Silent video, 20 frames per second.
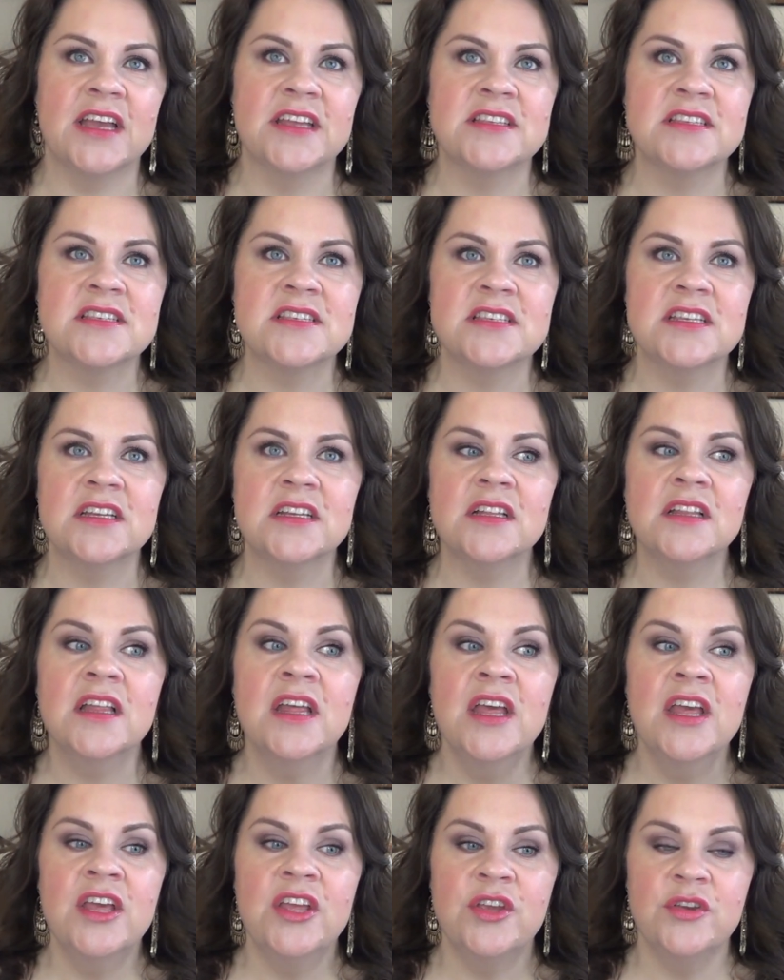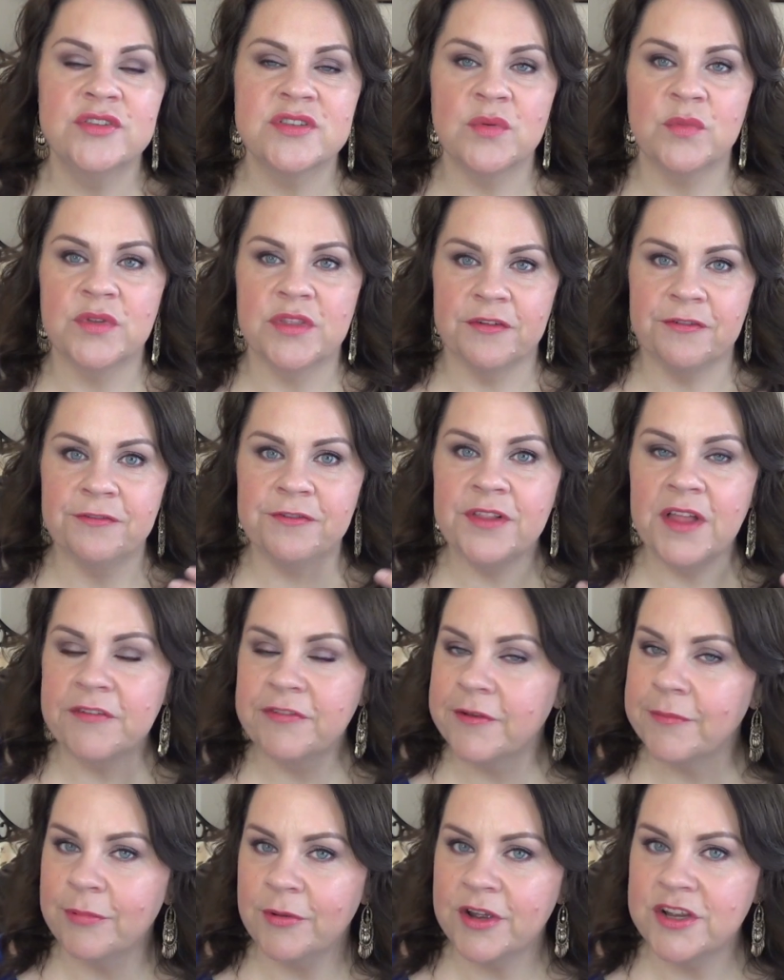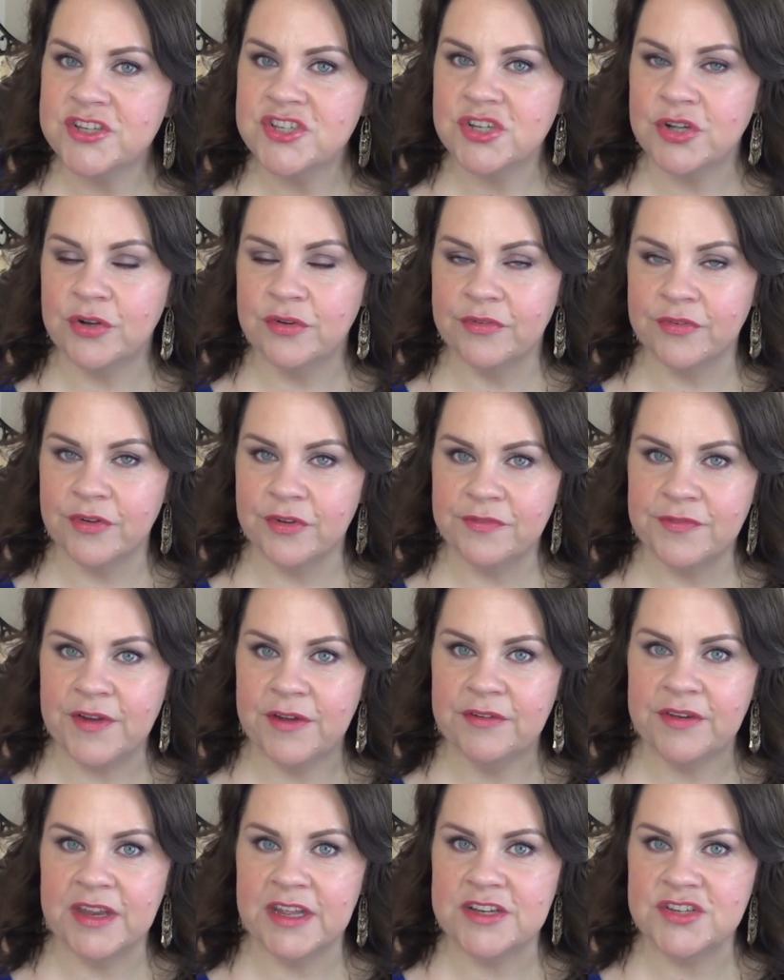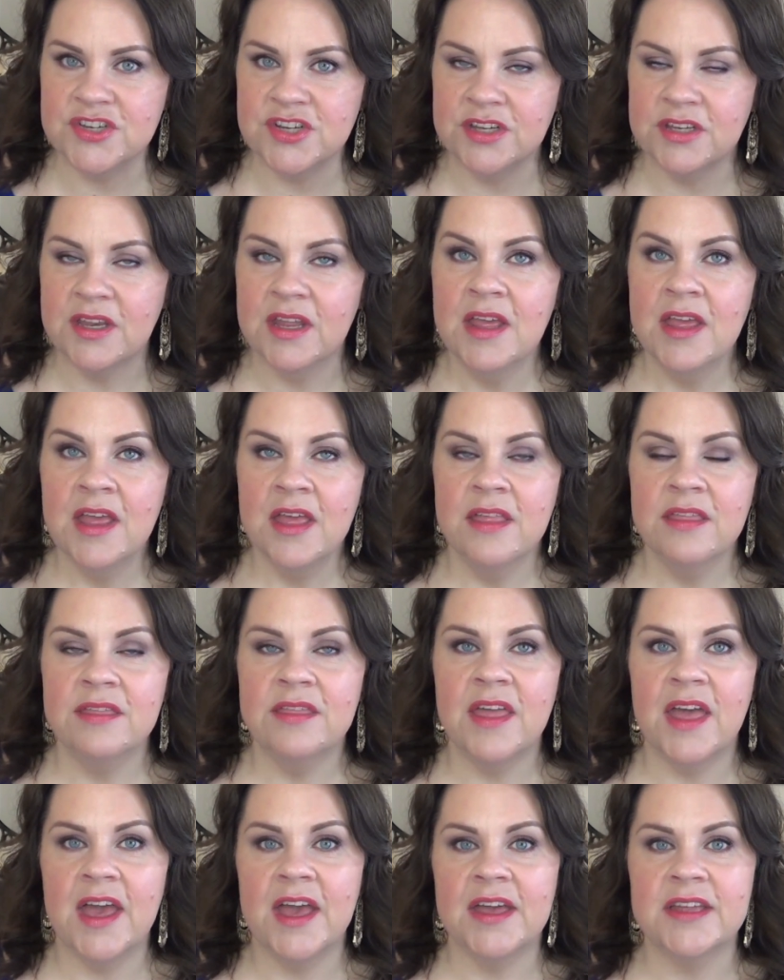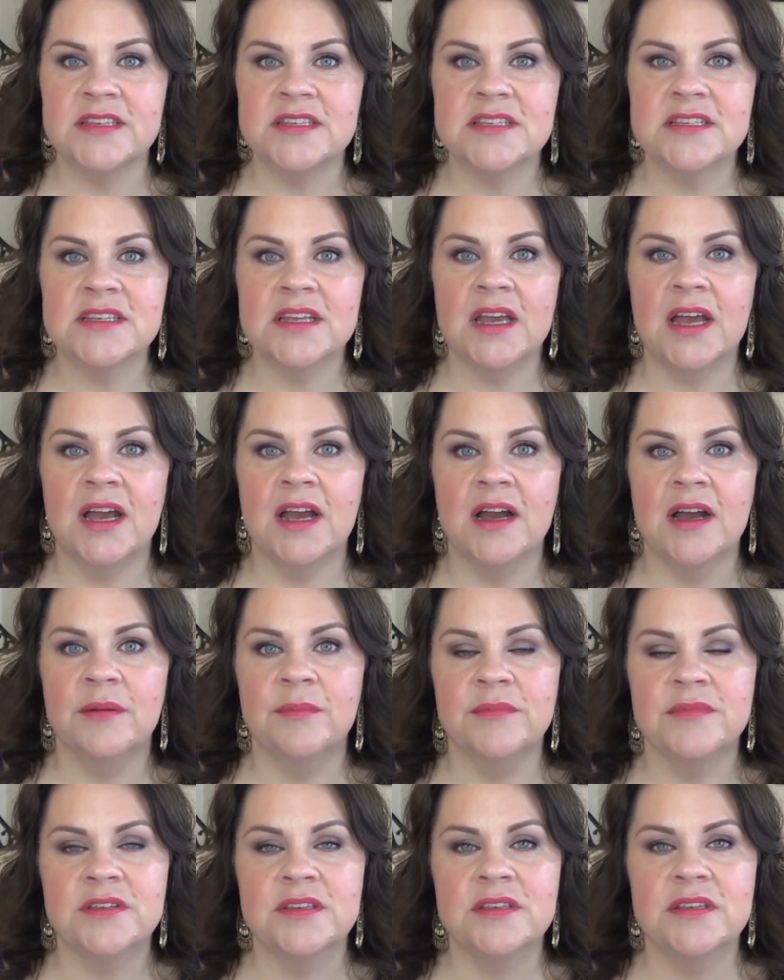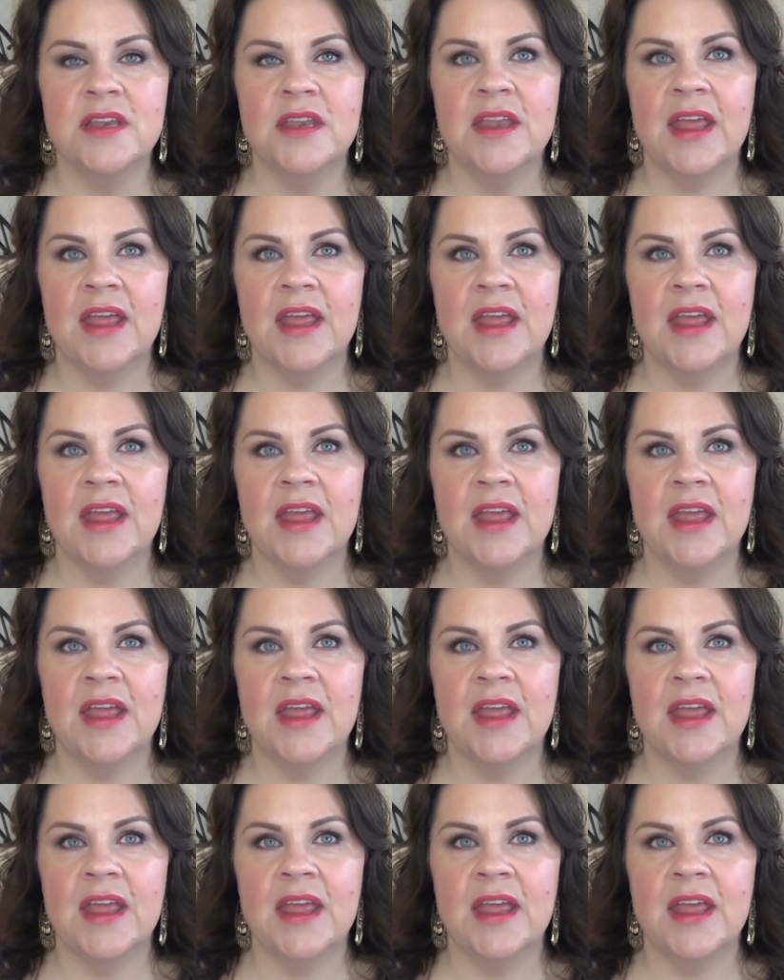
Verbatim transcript: I still use it with a fluffy brush over a foundation that um,